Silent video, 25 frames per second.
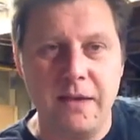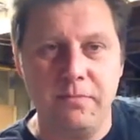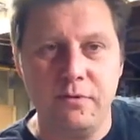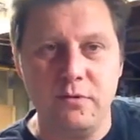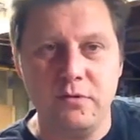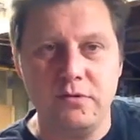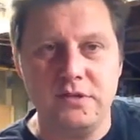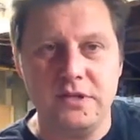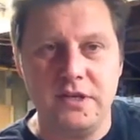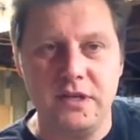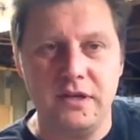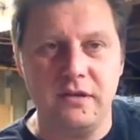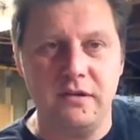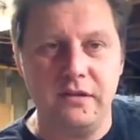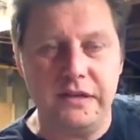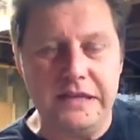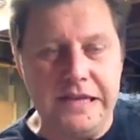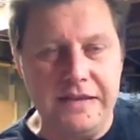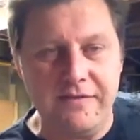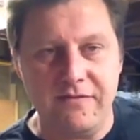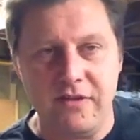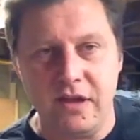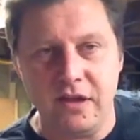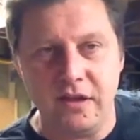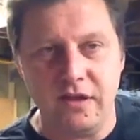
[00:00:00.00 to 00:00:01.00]
Lucille
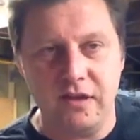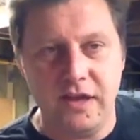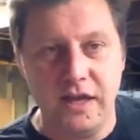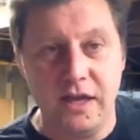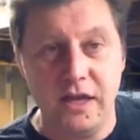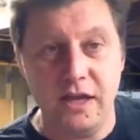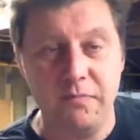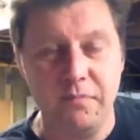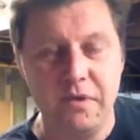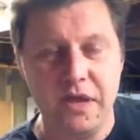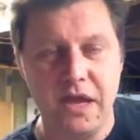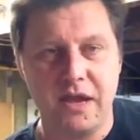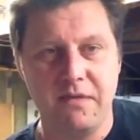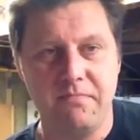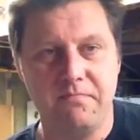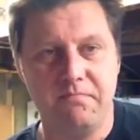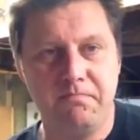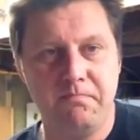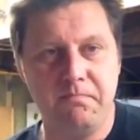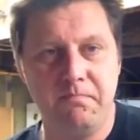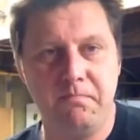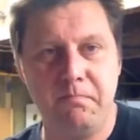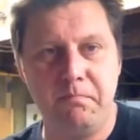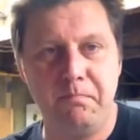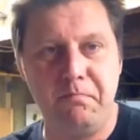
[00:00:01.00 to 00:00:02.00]
leaving, it'll be in
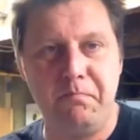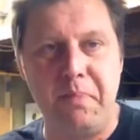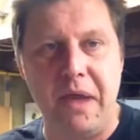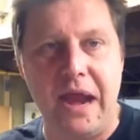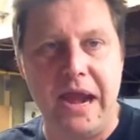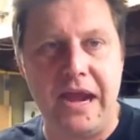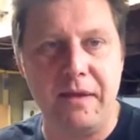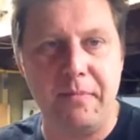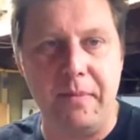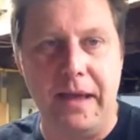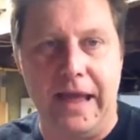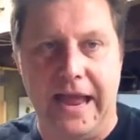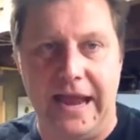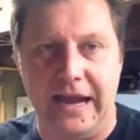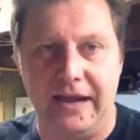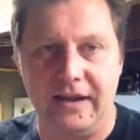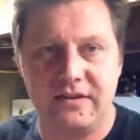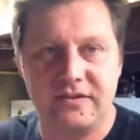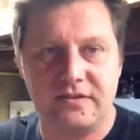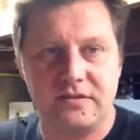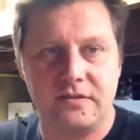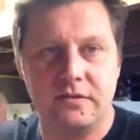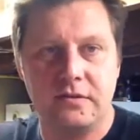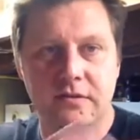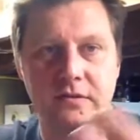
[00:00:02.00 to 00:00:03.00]

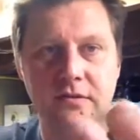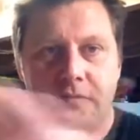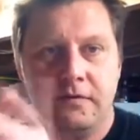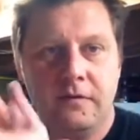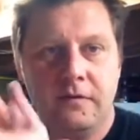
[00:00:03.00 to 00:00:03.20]
Betamax.